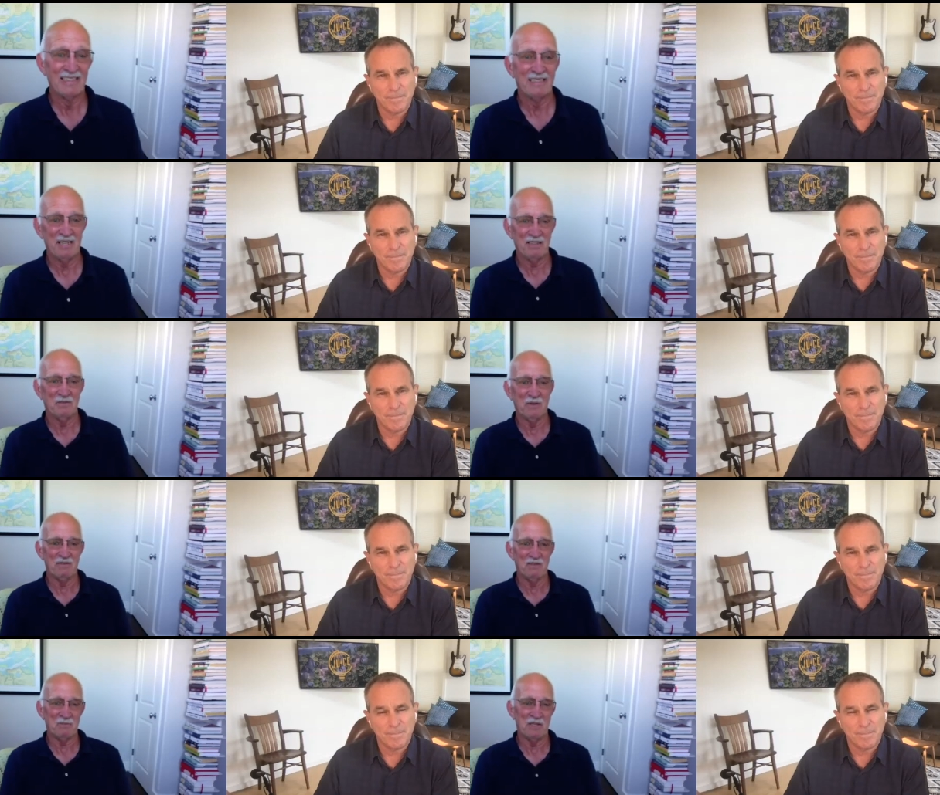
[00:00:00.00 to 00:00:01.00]
Speaker 1: At whatever the
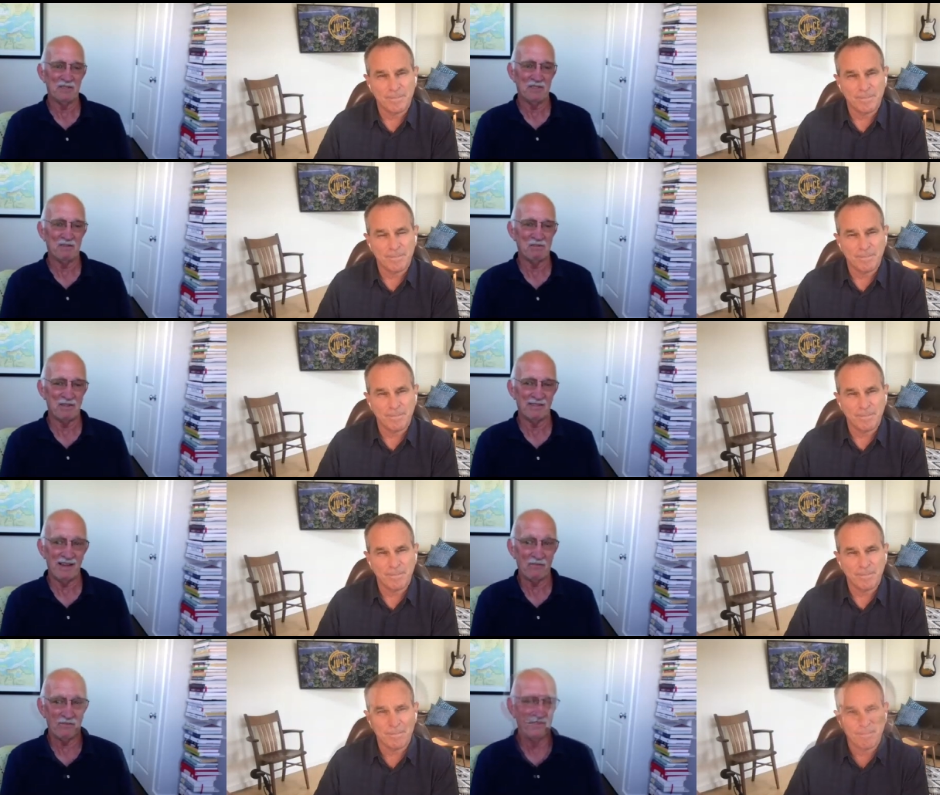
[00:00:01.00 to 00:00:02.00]
Speaker 2: price the government
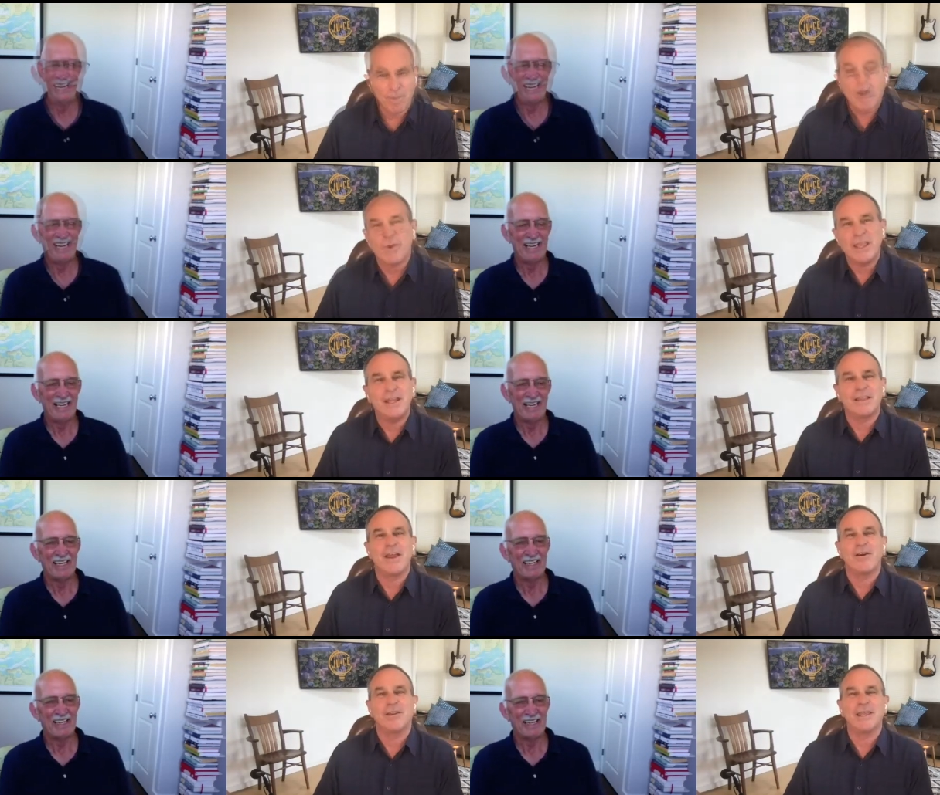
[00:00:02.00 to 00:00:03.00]
sets. Well, why don't we end it
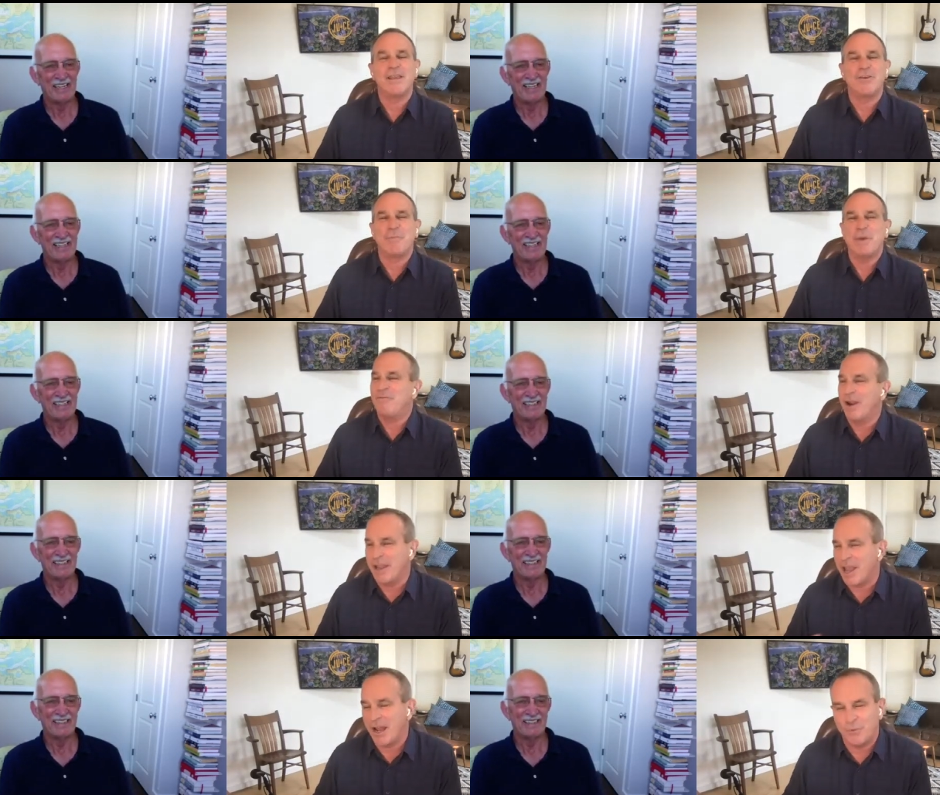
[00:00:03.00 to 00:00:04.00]
there, Lee? You've been very
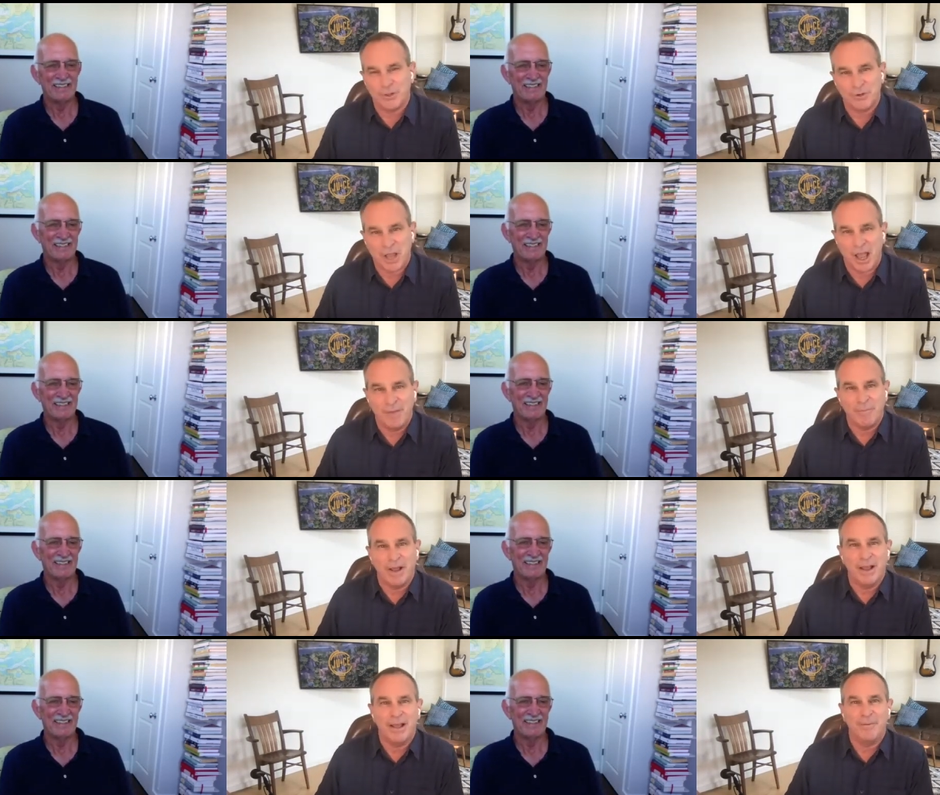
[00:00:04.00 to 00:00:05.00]
kind with your time.
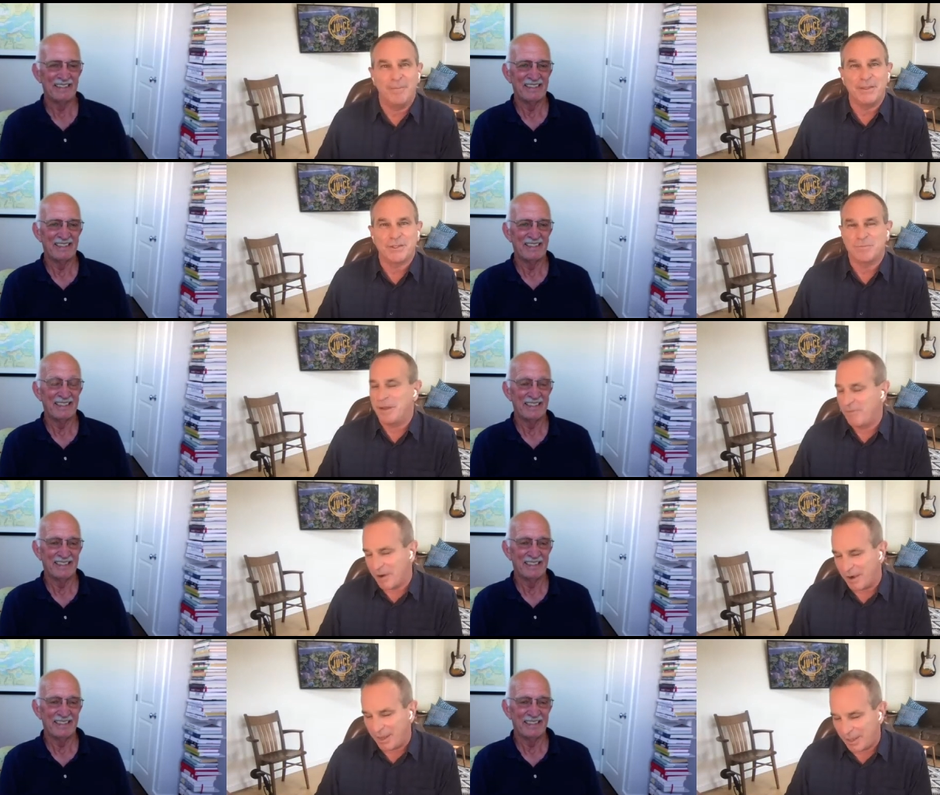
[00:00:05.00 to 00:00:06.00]
This has been
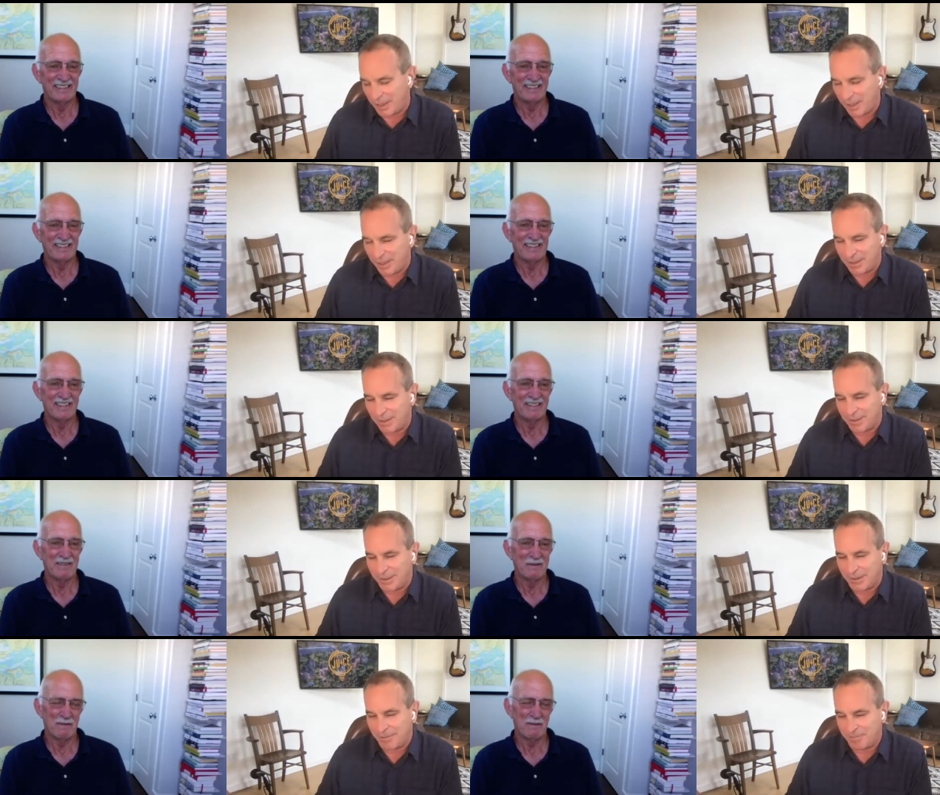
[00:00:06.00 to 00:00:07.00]
very
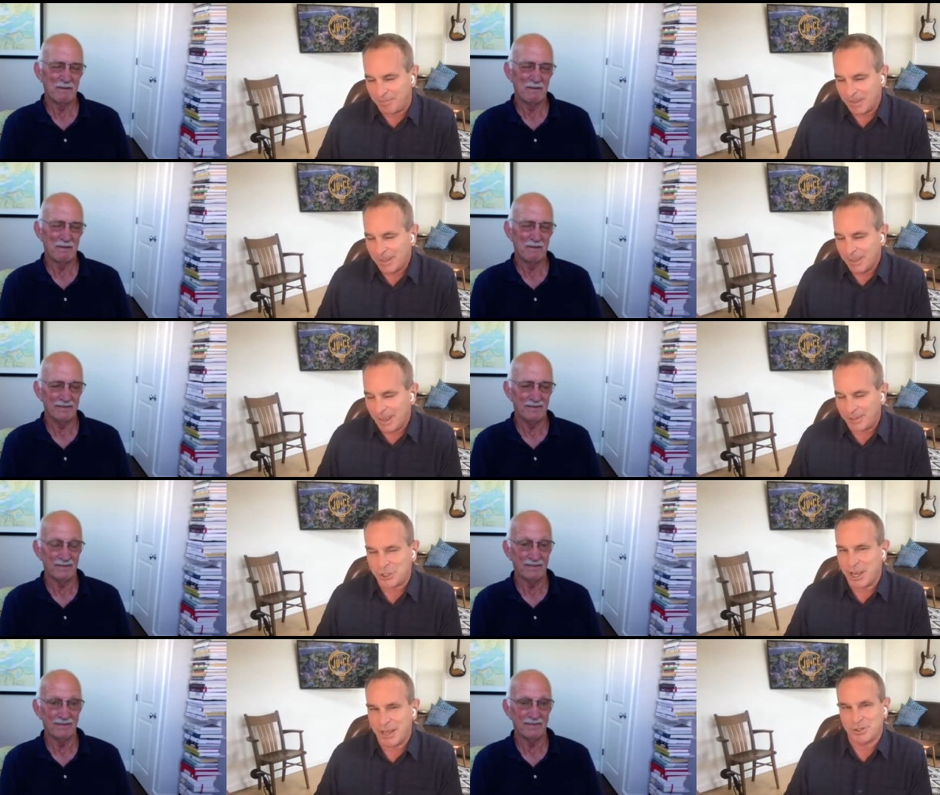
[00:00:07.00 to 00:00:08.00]

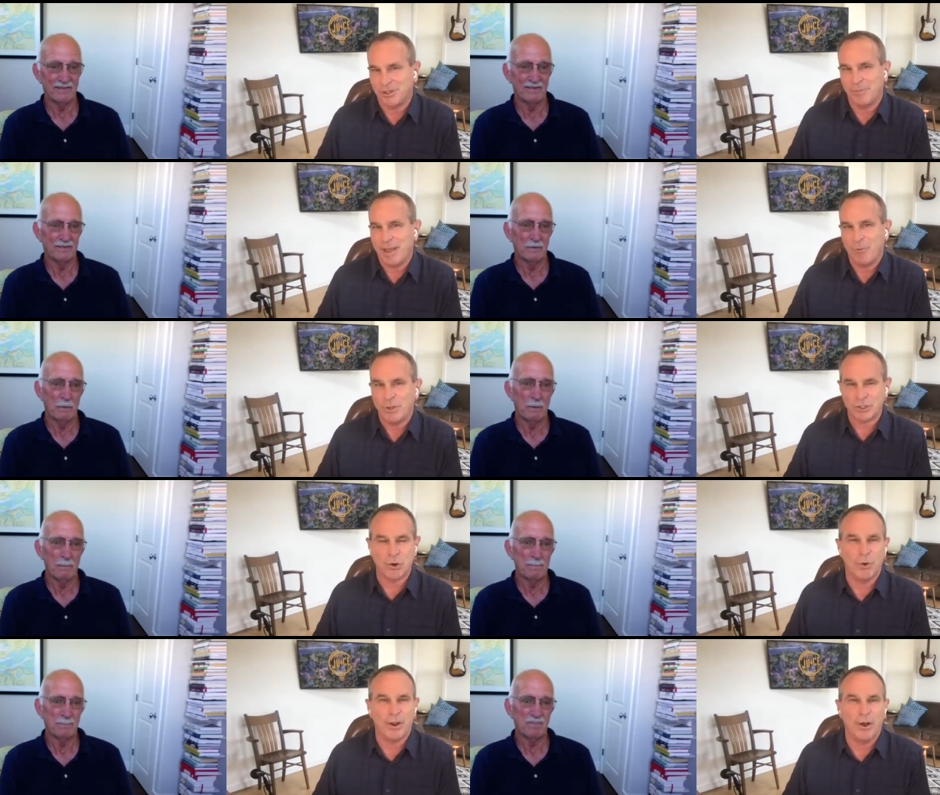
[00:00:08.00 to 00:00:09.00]
educational about what's
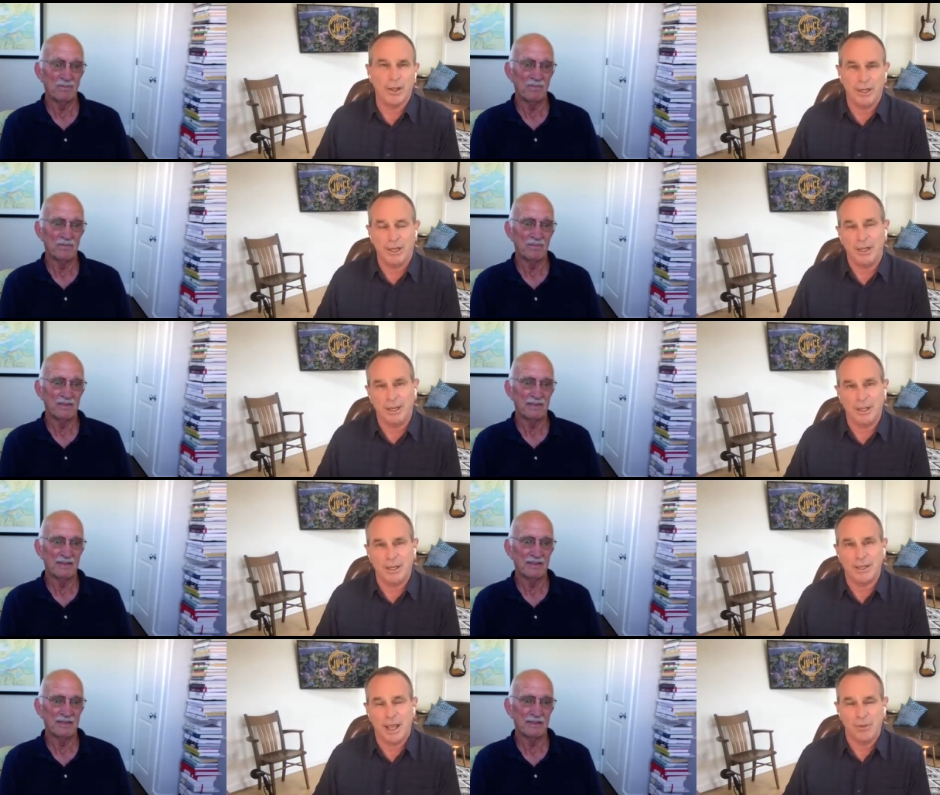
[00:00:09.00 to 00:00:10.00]
going on
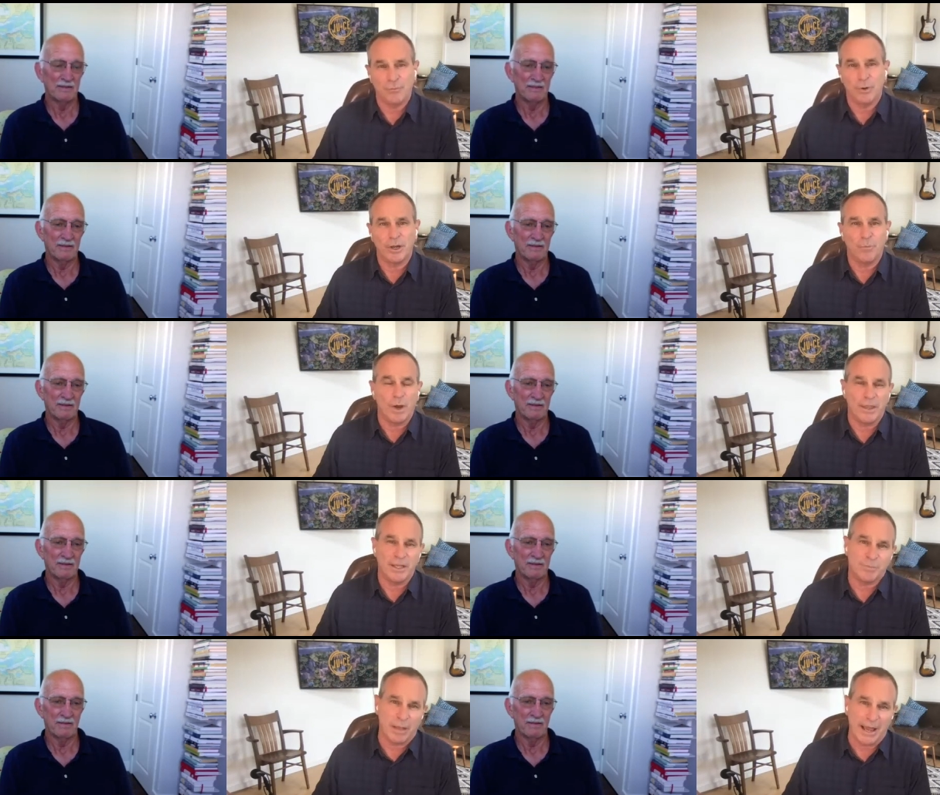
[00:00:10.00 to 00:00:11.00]
in California and why
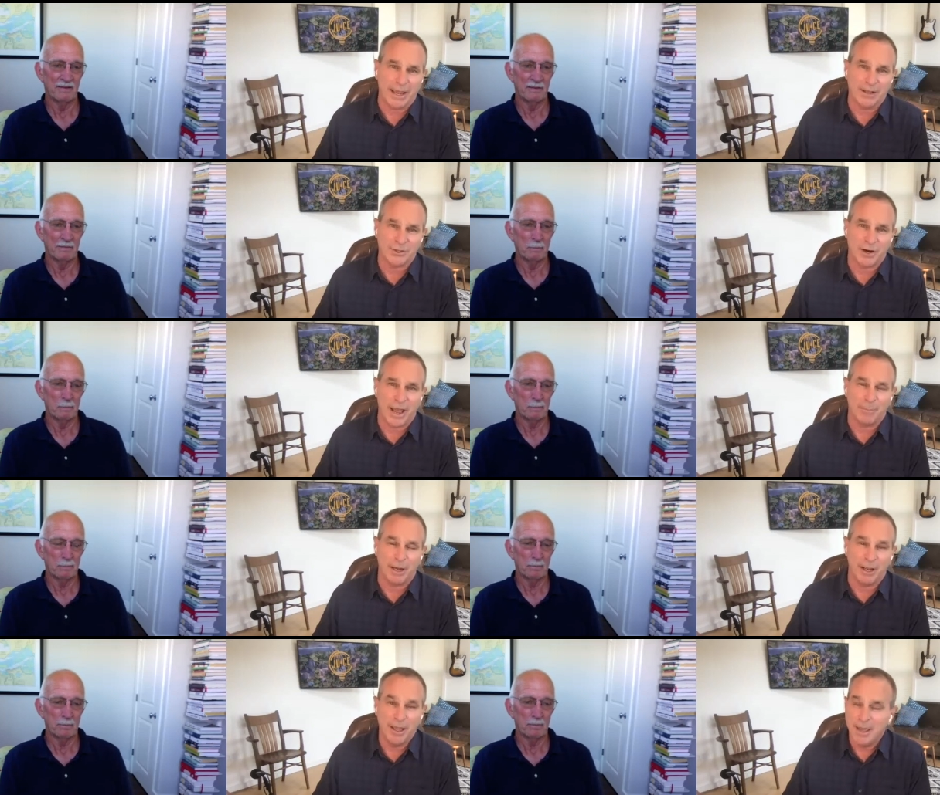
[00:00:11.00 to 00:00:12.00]
these blackouts are
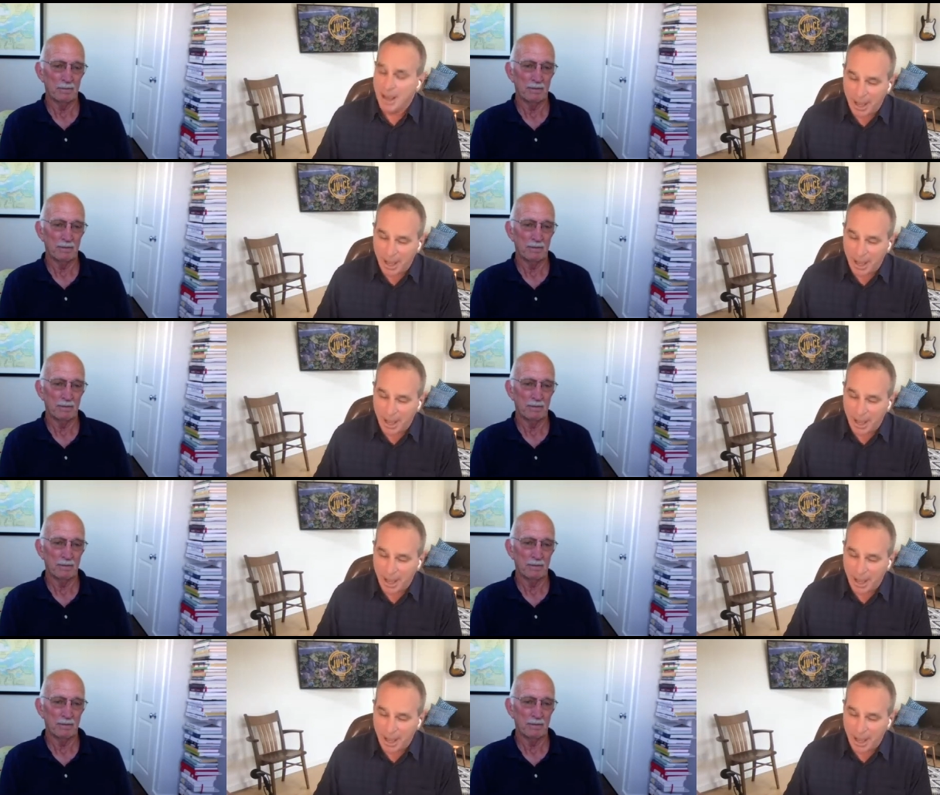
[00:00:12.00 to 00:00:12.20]
happening.